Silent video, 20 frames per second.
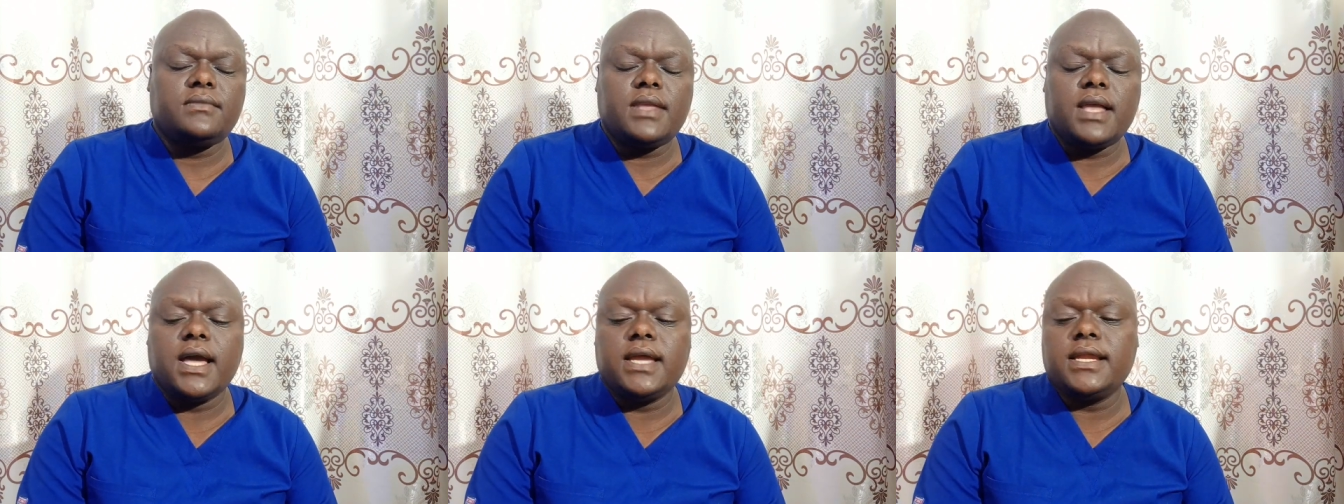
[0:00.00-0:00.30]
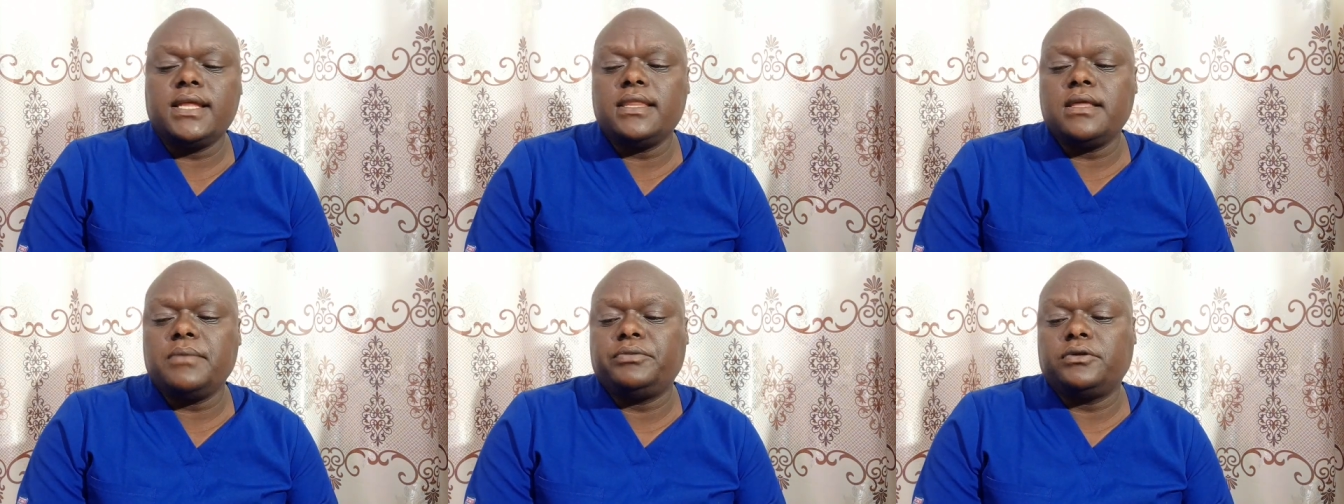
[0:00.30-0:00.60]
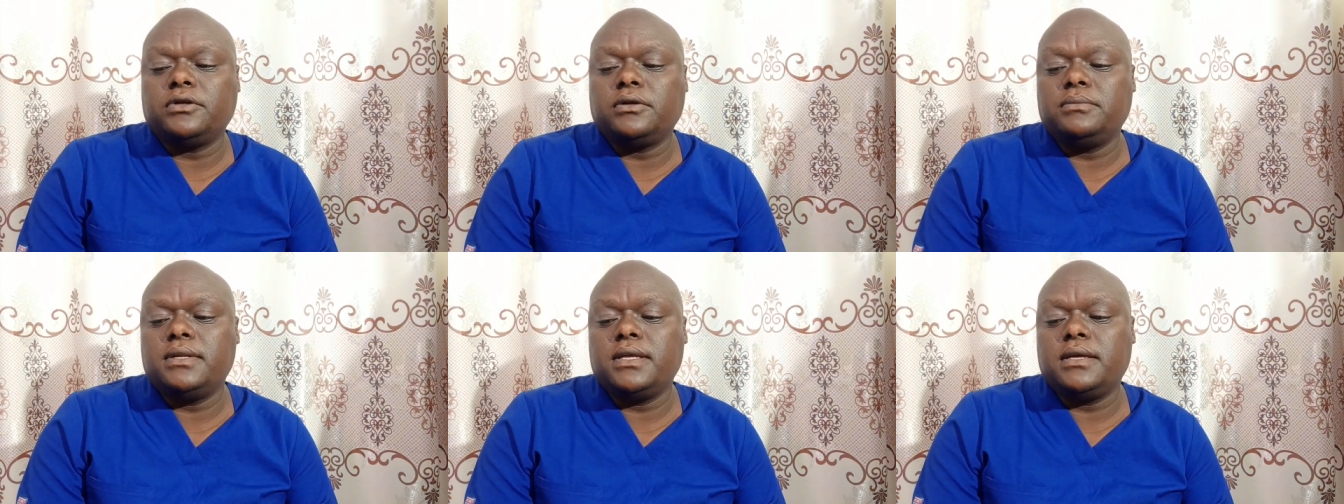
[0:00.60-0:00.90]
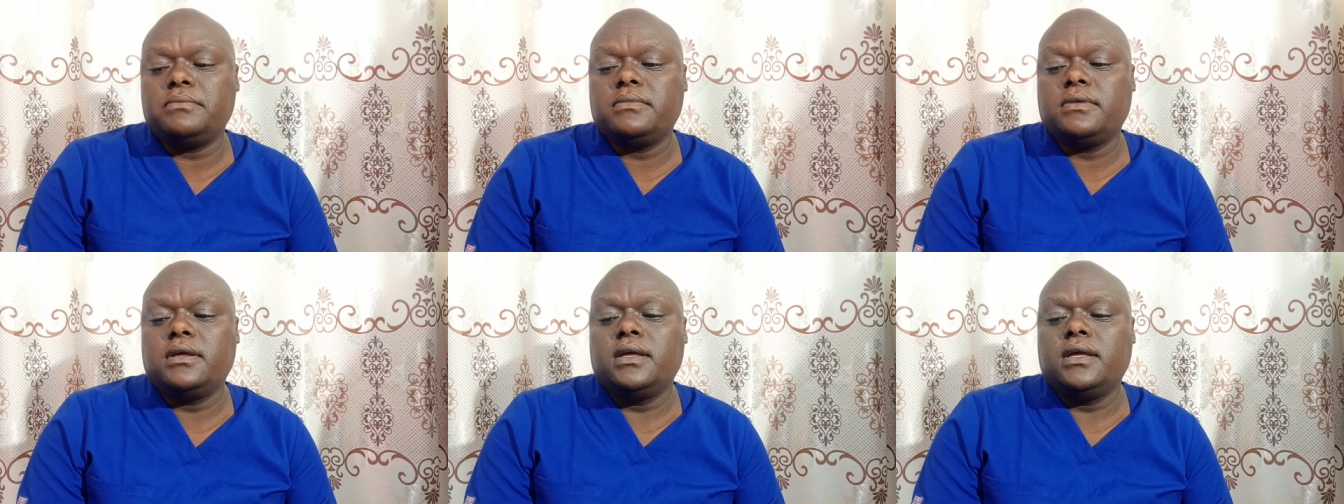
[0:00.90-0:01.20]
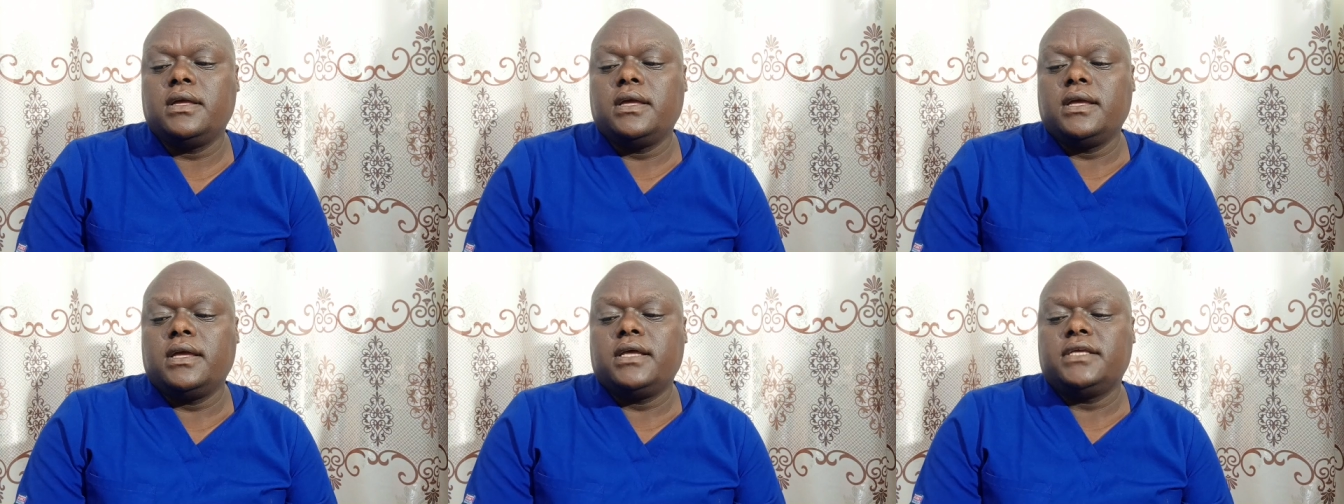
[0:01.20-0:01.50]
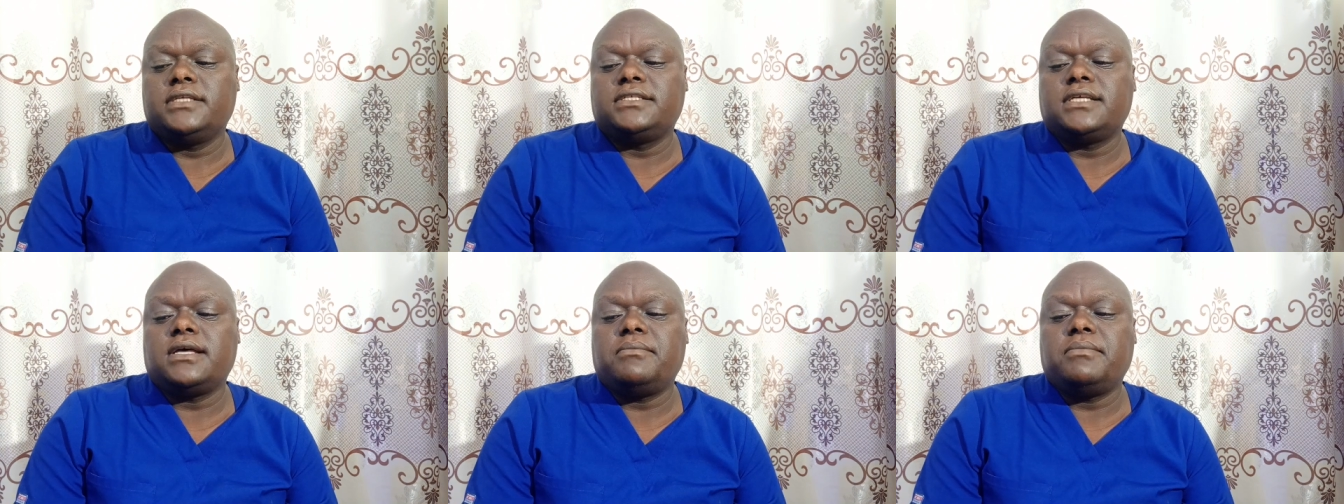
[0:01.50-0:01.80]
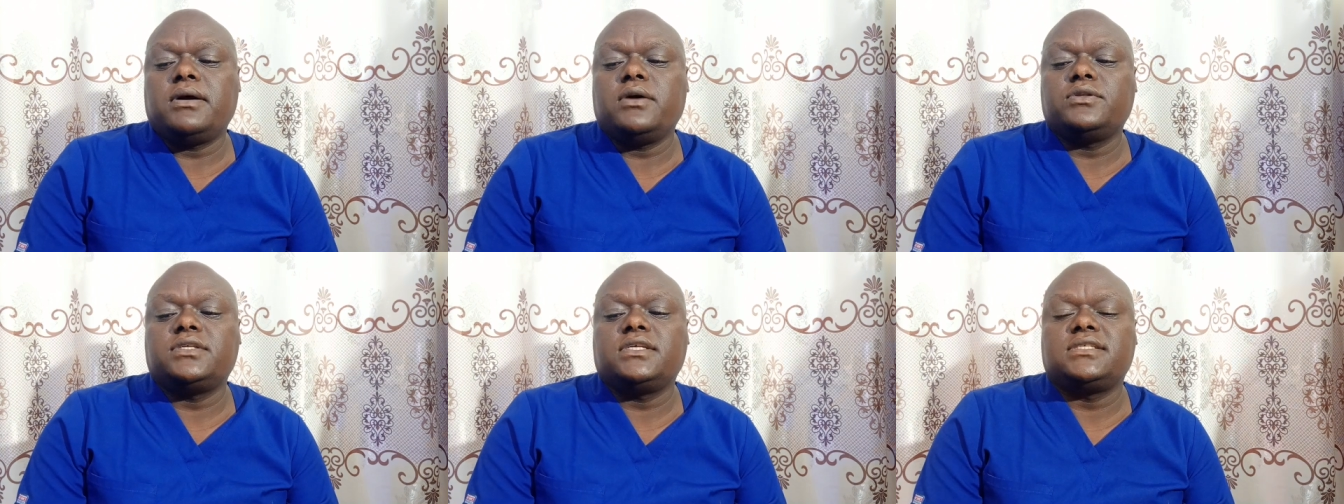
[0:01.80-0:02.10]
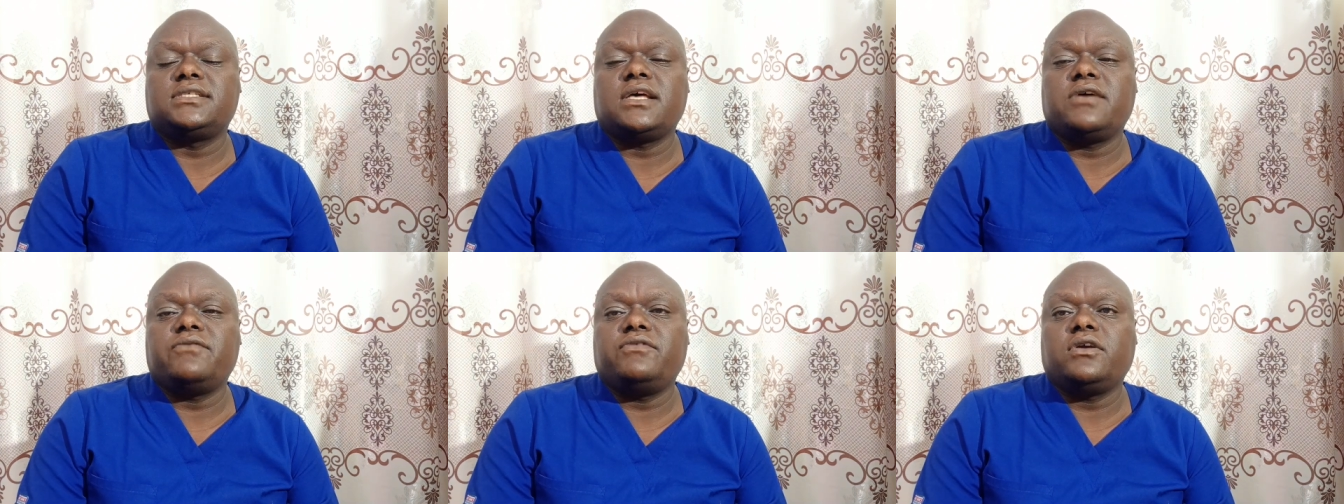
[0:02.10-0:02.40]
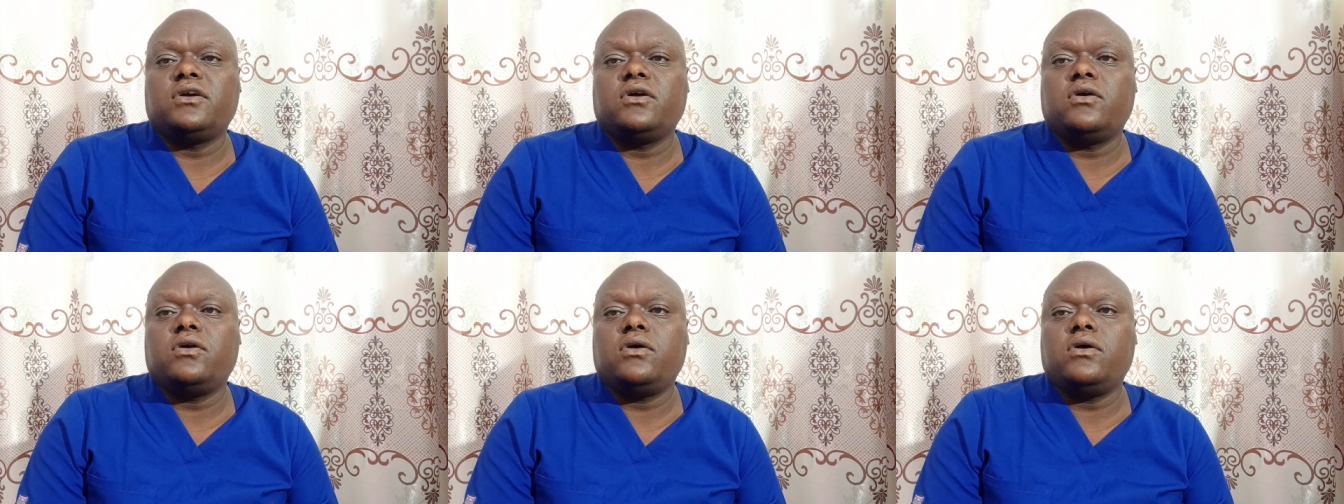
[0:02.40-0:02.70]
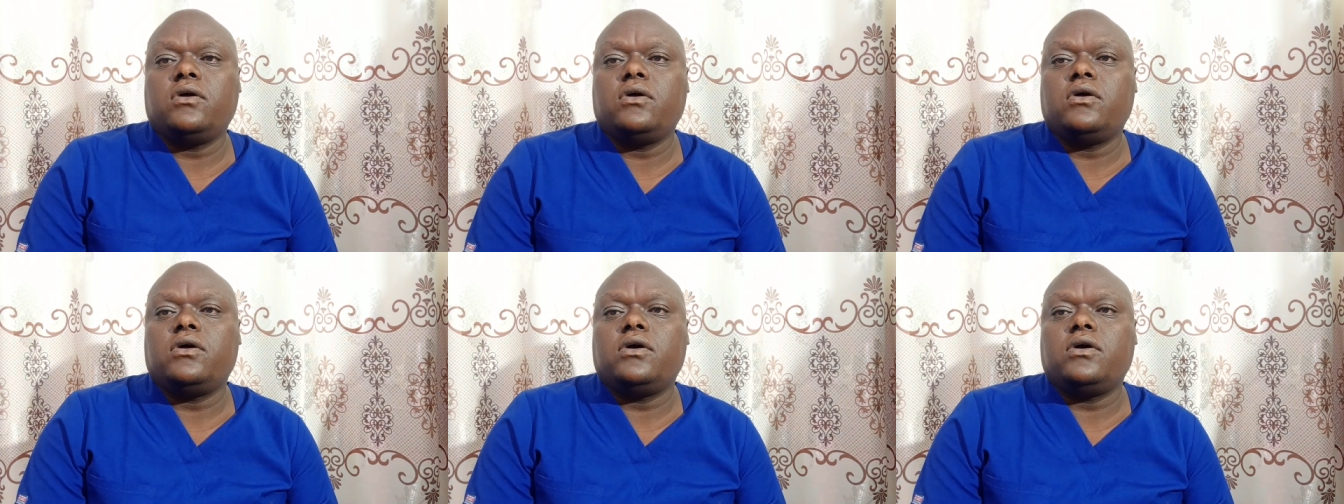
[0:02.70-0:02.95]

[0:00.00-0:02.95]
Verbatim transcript: Another problem is about the cervical